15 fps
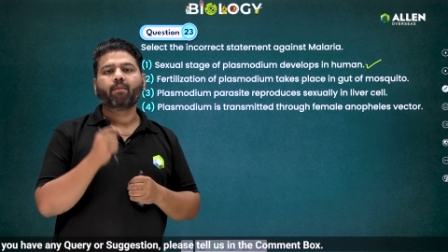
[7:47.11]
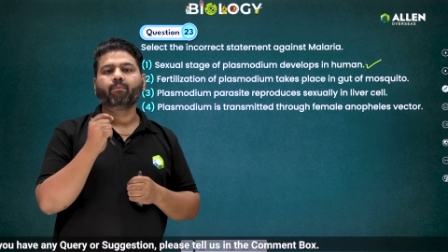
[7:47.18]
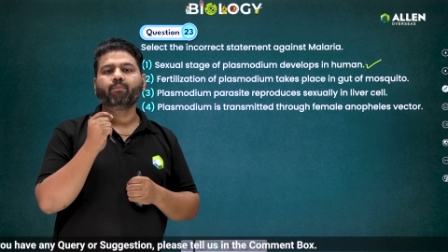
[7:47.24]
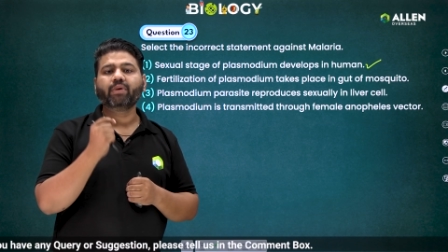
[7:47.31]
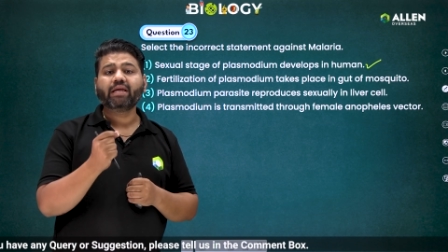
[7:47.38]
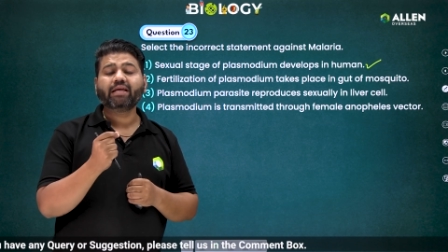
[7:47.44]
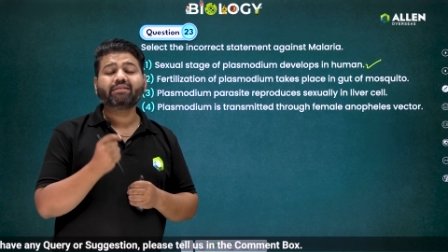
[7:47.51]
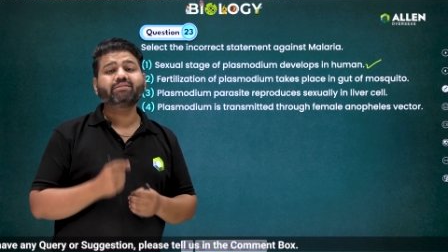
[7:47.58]

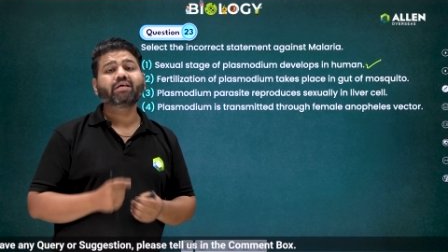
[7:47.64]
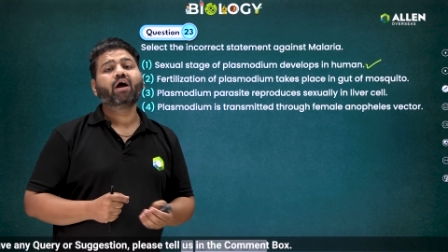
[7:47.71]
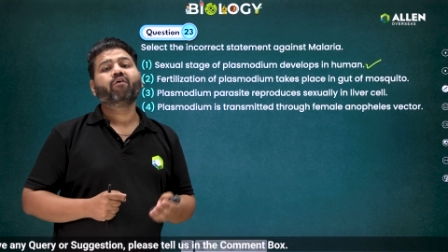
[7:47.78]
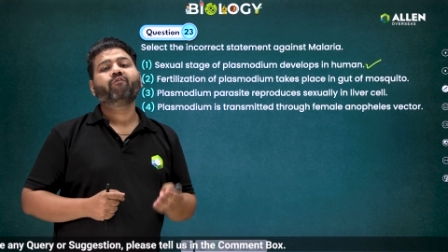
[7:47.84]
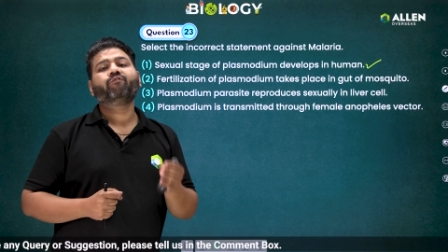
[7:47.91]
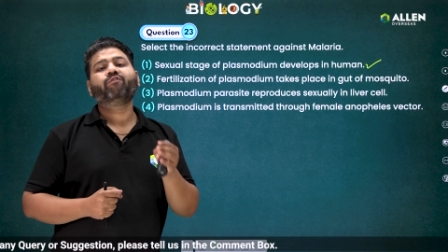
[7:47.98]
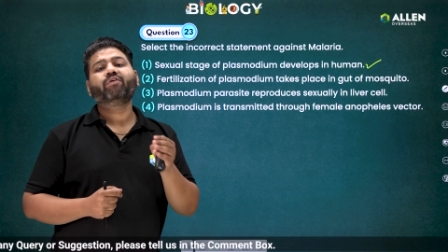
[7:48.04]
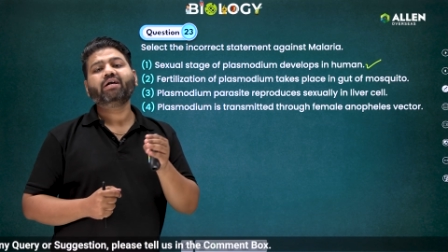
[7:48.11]
Means
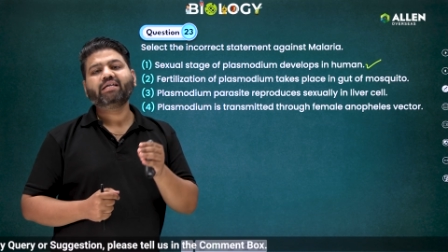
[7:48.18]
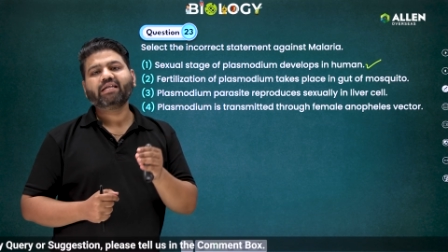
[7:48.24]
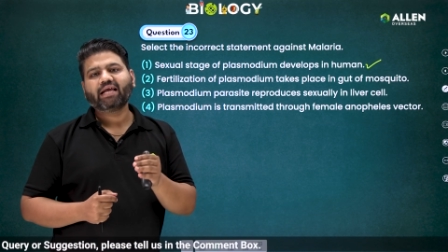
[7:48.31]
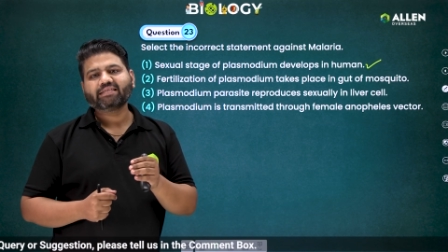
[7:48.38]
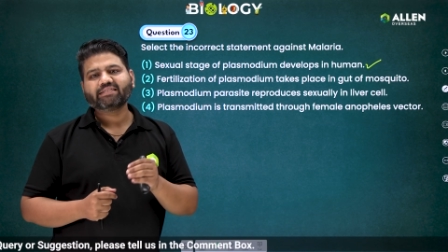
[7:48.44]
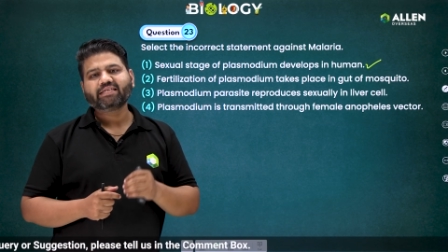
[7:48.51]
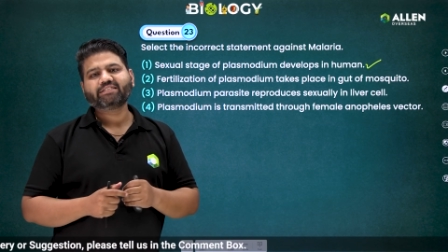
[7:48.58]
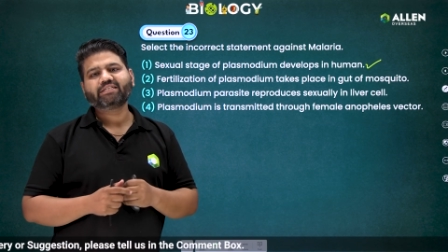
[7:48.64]

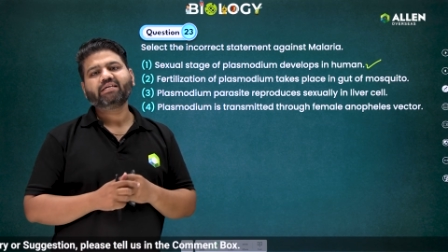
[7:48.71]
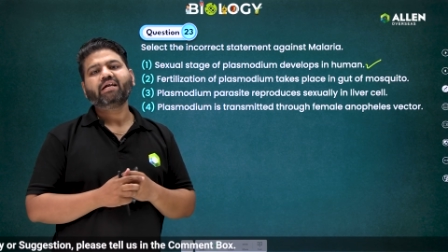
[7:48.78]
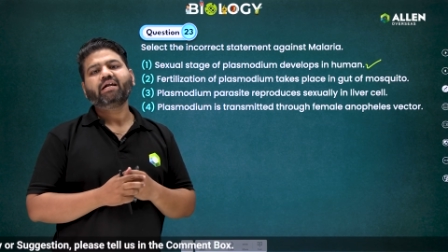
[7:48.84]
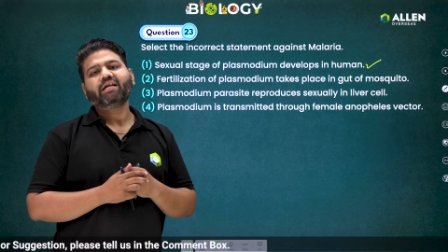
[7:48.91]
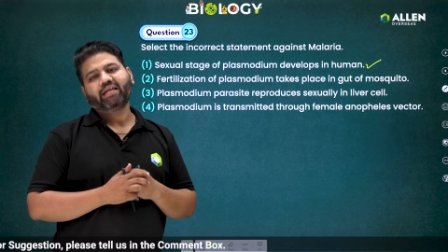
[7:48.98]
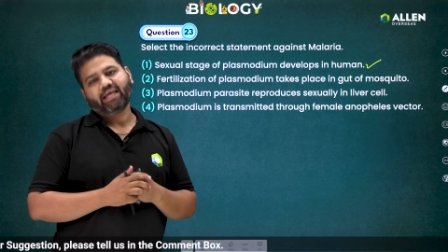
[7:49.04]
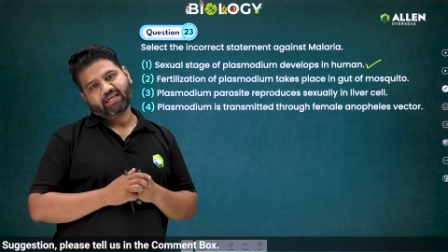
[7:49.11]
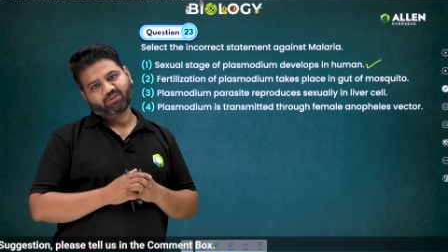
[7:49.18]
fertilization
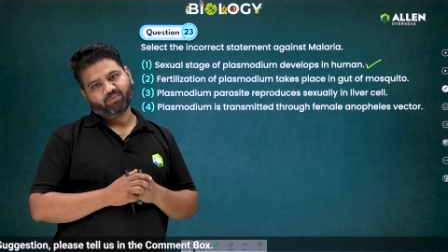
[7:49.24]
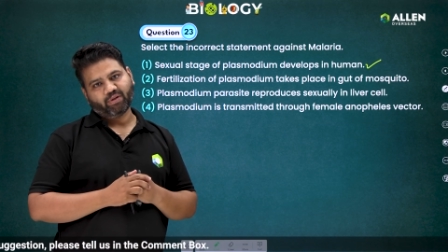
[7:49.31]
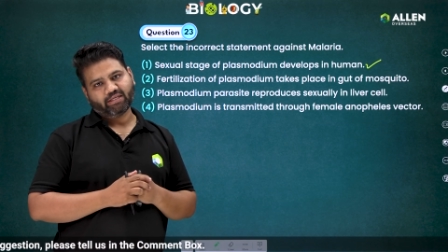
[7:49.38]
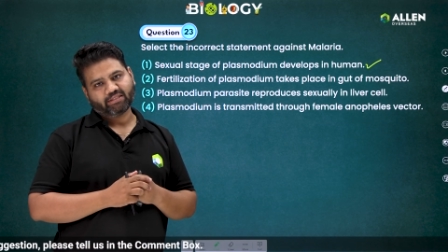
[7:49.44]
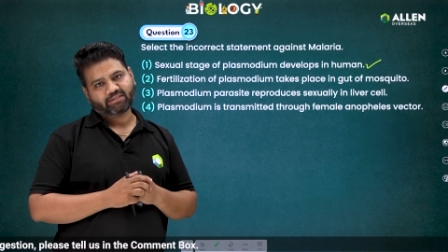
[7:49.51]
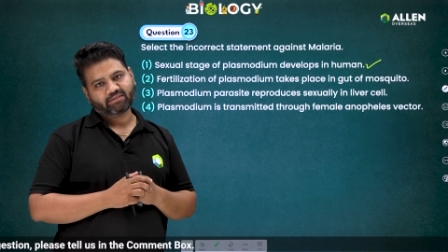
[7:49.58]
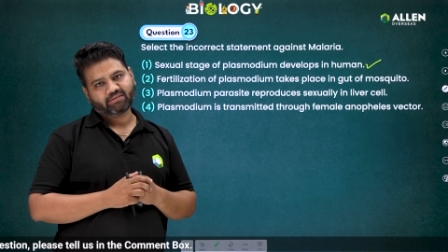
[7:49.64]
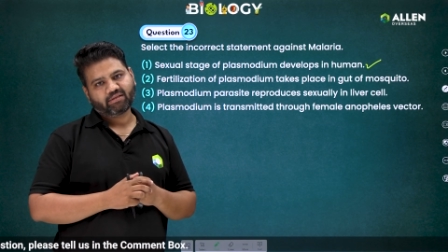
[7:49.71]
takes
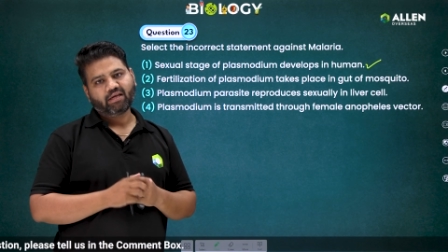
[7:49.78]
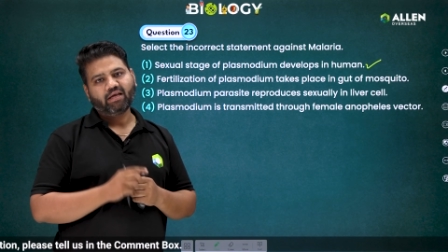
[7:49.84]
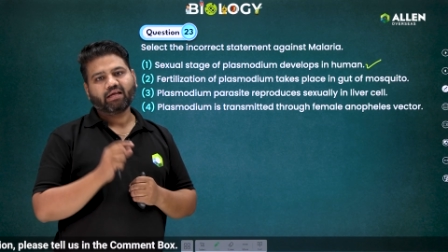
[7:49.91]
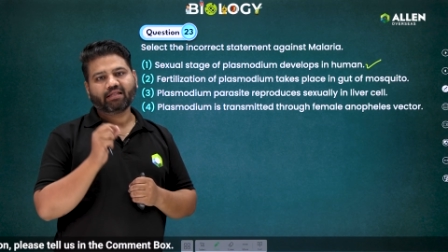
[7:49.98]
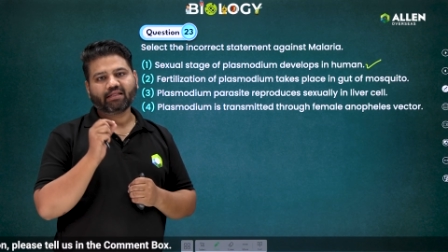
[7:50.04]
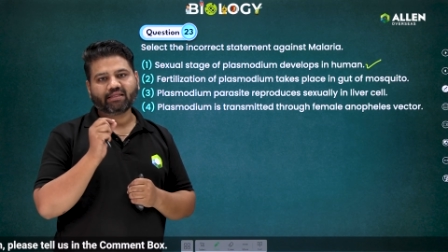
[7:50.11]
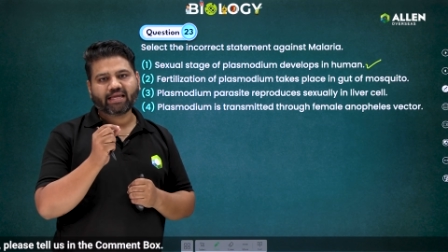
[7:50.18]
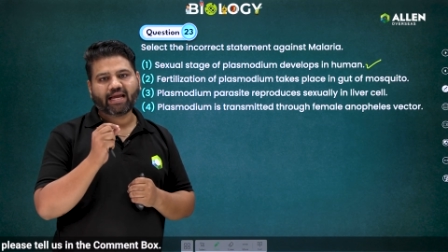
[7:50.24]
place.
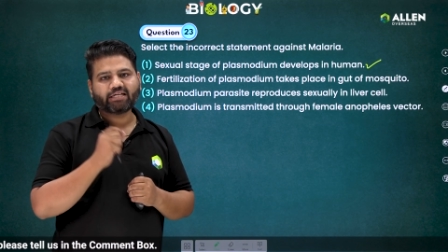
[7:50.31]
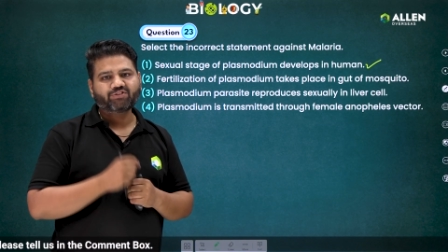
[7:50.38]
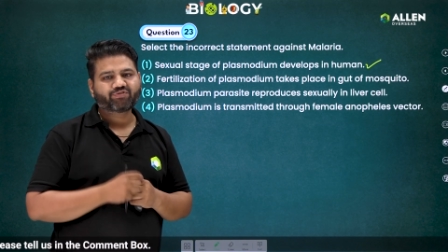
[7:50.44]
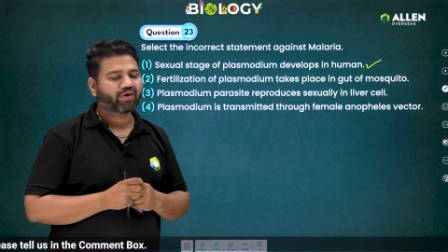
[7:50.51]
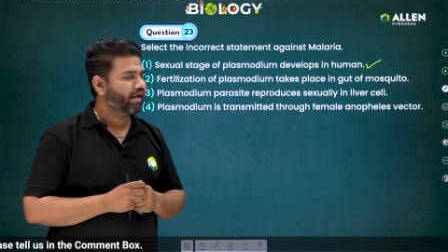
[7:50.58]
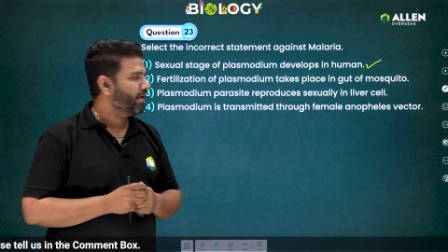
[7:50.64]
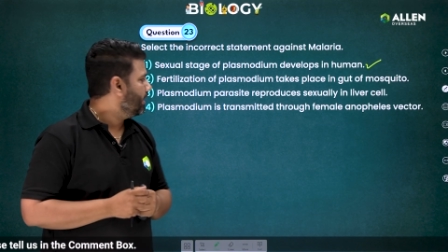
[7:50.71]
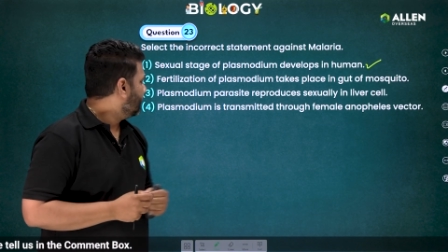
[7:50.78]
That's
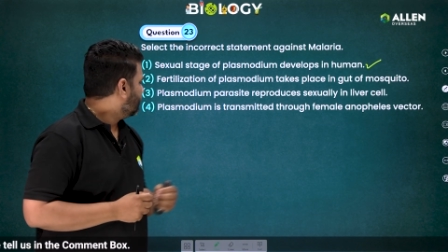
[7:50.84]
why